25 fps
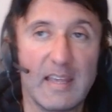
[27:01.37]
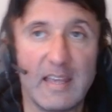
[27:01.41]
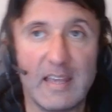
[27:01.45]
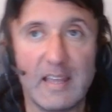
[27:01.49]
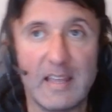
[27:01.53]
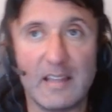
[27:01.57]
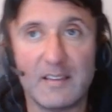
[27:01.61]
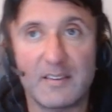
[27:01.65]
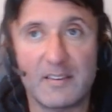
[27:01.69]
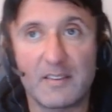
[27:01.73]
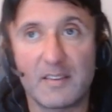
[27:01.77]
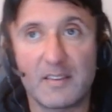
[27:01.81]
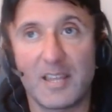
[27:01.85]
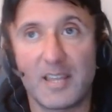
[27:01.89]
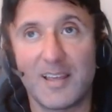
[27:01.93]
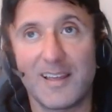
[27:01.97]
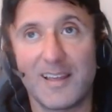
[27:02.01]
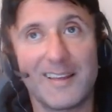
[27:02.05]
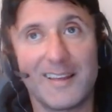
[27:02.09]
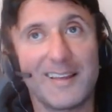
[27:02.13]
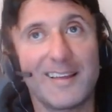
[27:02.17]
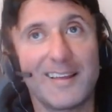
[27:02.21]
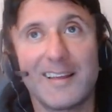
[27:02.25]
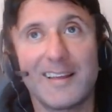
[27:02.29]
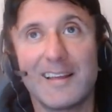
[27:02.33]
It's
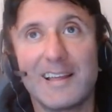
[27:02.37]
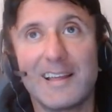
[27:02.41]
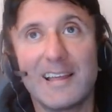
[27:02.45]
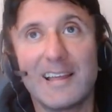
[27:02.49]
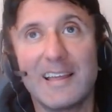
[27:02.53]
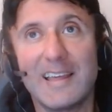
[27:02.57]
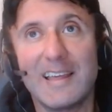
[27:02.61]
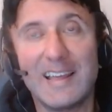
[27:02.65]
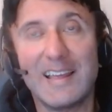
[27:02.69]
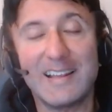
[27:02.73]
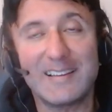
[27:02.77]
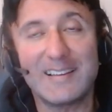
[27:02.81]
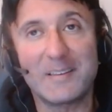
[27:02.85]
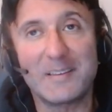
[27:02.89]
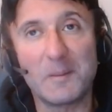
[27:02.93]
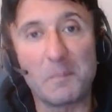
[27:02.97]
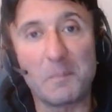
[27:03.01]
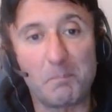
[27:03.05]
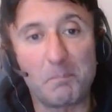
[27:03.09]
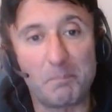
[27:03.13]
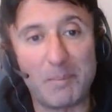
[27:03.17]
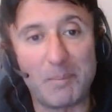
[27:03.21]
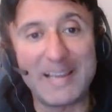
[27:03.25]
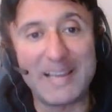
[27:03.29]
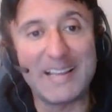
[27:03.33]

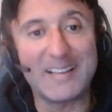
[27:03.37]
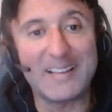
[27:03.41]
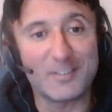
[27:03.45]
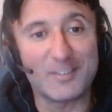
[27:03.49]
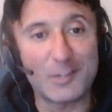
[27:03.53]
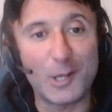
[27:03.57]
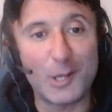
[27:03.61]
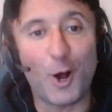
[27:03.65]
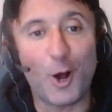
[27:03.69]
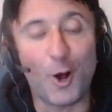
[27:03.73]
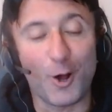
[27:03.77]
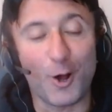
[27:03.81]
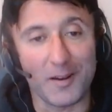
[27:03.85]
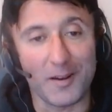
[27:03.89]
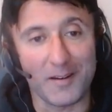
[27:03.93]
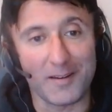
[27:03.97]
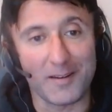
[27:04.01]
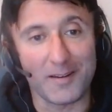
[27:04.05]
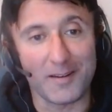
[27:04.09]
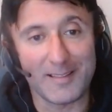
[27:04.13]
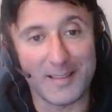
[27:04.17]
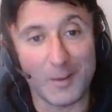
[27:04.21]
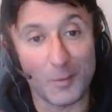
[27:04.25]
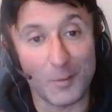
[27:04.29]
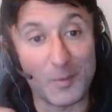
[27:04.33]
the biggest con.
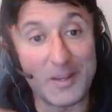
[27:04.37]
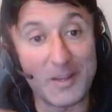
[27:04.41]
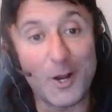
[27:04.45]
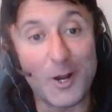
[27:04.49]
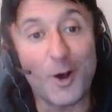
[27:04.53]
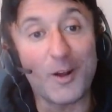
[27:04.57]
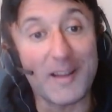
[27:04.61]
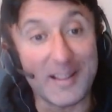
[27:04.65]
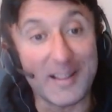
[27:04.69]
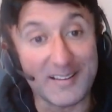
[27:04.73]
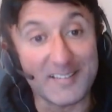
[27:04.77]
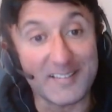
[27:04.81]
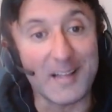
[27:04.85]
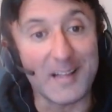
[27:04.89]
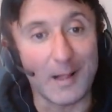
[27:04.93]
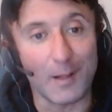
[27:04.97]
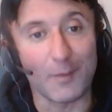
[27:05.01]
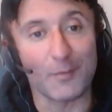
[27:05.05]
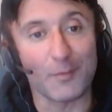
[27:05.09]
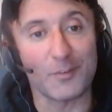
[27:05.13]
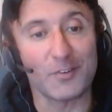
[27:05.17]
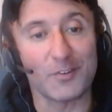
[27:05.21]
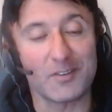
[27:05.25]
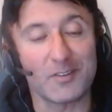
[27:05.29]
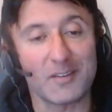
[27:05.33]
We con
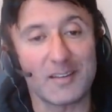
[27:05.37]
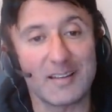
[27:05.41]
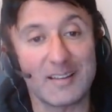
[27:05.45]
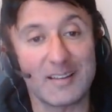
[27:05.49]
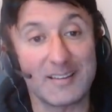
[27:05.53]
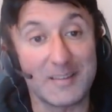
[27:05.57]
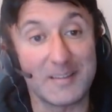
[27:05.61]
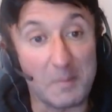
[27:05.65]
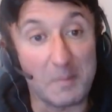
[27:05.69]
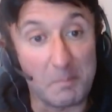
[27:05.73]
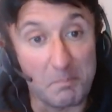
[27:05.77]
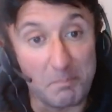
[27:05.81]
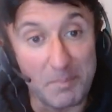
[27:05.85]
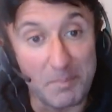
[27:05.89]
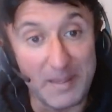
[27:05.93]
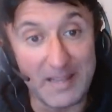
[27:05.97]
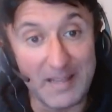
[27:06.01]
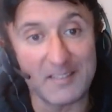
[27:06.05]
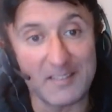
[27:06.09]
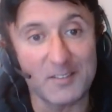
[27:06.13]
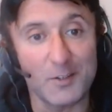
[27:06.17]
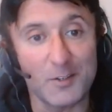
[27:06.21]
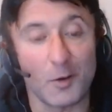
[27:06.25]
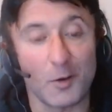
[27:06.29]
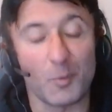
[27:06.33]
ourselves. The
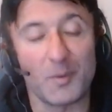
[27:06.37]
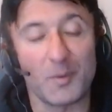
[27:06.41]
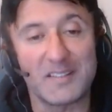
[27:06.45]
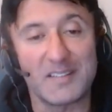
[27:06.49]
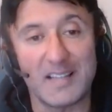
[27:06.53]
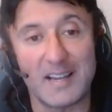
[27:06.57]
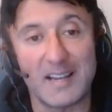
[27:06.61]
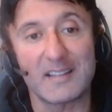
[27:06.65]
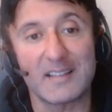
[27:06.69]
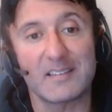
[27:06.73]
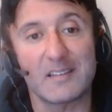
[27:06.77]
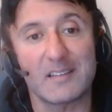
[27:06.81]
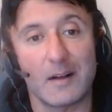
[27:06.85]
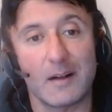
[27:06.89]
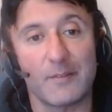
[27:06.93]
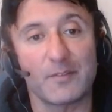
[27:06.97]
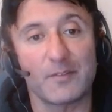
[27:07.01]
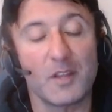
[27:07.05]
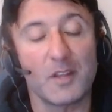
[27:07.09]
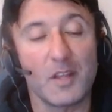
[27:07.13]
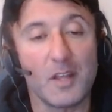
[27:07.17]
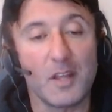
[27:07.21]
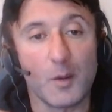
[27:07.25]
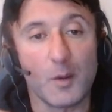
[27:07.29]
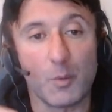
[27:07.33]
biggest con. We tell ourselves
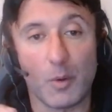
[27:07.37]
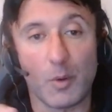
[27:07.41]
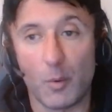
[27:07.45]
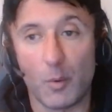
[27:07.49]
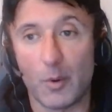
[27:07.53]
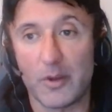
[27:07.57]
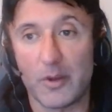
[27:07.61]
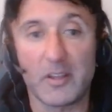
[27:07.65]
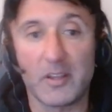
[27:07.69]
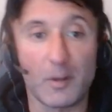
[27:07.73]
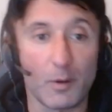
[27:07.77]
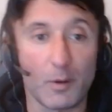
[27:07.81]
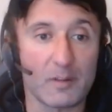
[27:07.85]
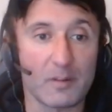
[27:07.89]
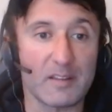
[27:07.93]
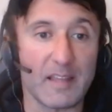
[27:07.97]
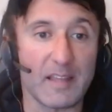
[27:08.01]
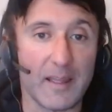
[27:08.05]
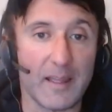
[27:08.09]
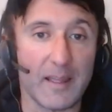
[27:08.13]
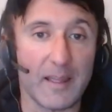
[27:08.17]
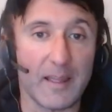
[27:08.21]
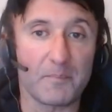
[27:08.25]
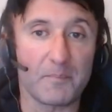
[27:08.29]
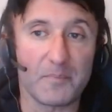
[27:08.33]
we're working all
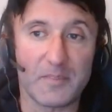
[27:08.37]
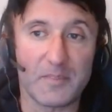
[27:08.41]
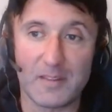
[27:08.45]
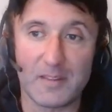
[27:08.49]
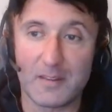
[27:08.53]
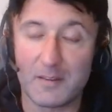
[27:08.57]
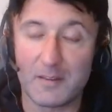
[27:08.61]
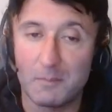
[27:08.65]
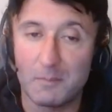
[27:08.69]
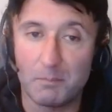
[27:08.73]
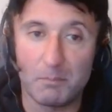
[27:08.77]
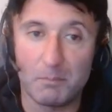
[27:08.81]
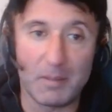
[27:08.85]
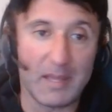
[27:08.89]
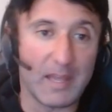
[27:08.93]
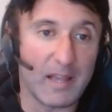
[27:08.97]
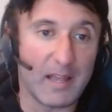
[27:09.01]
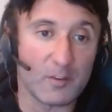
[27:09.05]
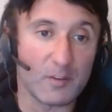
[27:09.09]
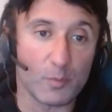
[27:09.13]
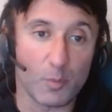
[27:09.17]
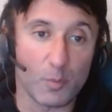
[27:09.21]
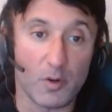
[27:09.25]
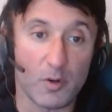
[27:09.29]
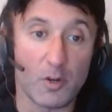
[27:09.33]
day.
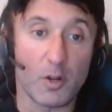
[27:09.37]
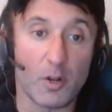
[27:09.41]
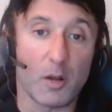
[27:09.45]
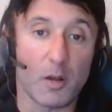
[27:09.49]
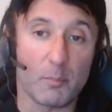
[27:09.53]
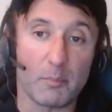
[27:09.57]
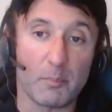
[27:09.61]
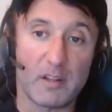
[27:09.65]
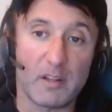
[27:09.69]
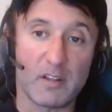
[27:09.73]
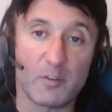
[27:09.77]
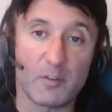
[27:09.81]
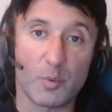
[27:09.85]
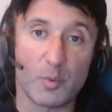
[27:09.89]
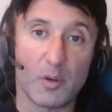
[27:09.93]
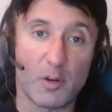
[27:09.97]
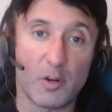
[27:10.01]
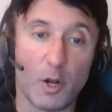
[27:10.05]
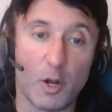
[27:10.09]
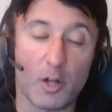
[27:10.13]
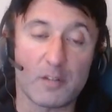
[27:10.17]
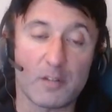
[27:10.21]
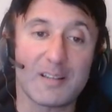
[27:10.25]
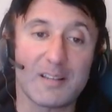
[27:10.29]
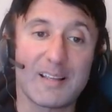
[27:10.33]
BS, we're not, because we're
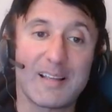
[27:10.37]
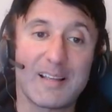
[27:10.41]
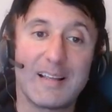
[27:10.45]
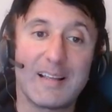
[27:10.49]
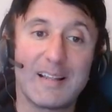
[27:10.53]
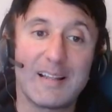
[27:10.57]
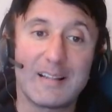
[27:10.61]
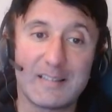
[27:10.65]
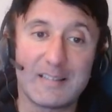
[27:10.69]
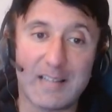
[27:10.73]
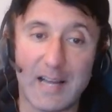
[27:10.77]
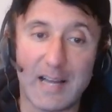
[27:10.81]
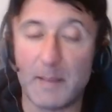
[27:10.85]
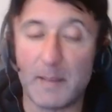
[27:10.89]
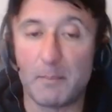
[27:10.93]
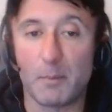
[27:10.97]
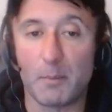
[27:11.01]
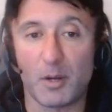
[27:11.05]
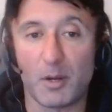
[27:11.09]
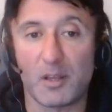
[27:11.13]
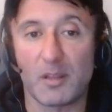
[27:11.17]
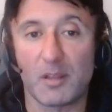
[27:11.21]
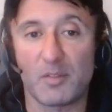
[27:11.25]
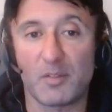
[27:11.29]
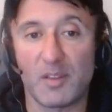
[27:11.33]
not time
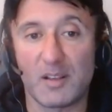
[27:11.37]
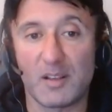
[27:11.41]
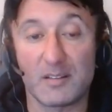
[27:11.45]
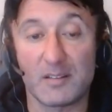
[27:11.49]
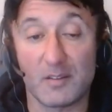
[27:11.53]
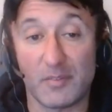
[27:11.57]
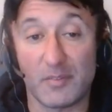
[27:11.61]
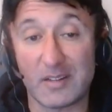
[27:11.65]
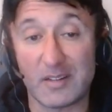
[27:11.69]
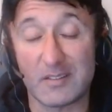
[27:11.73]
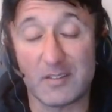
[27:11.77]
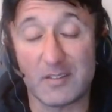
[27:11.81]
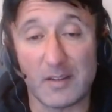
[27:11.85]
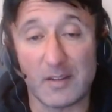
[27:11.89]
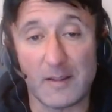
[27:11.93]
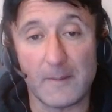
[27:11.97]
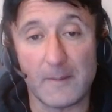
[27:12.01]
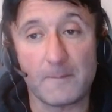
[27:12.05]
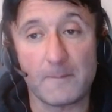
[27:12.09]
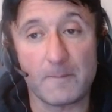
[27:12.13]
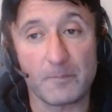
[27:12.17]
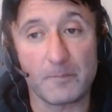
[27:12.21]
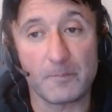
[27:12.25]
blocking things effectively.